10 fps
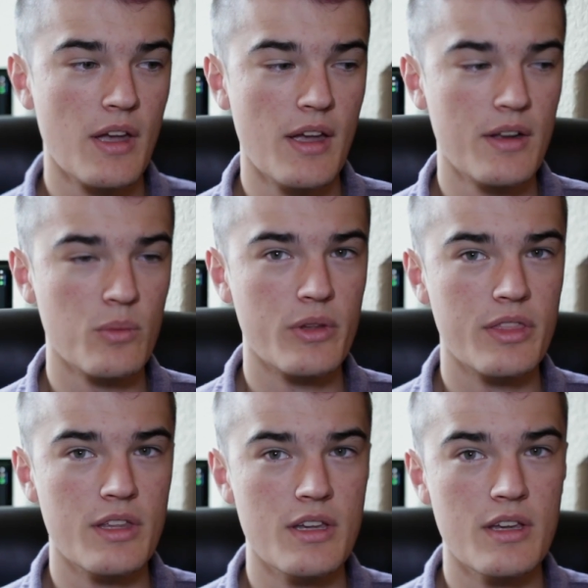And
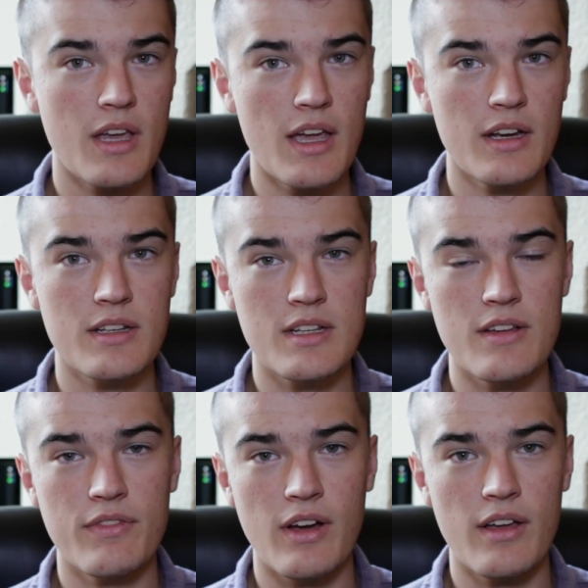with the Canon
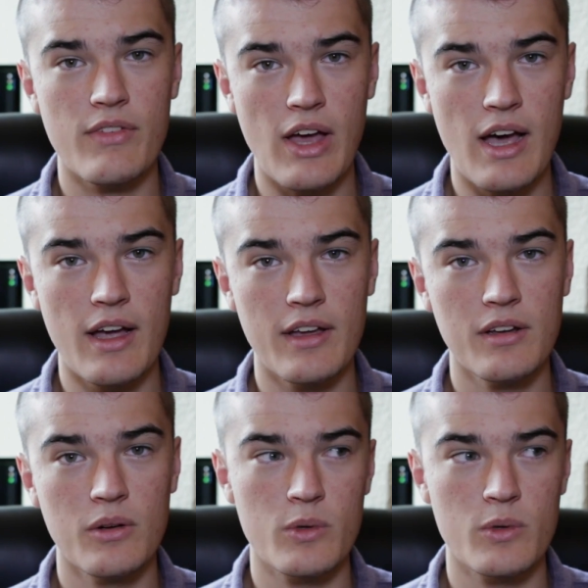T5i,